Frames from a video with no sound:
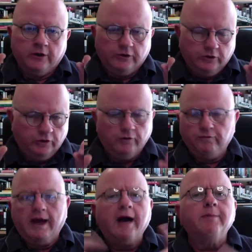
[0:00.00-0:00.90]
you've
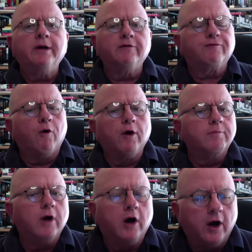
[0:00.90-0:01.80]
now been
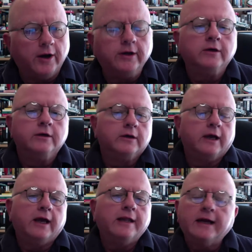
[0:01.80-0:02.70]
informed on.
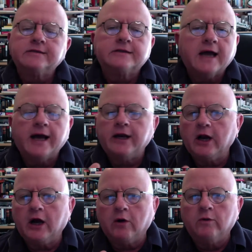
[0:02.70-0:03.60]
And that's not at
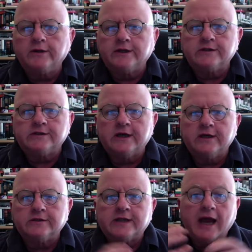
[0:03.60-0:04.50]
all what this
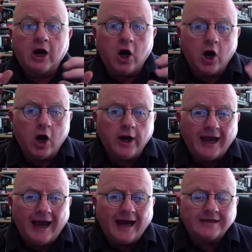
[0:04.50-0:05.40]
is. That call to
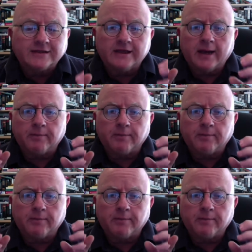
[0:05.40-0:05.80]
action, that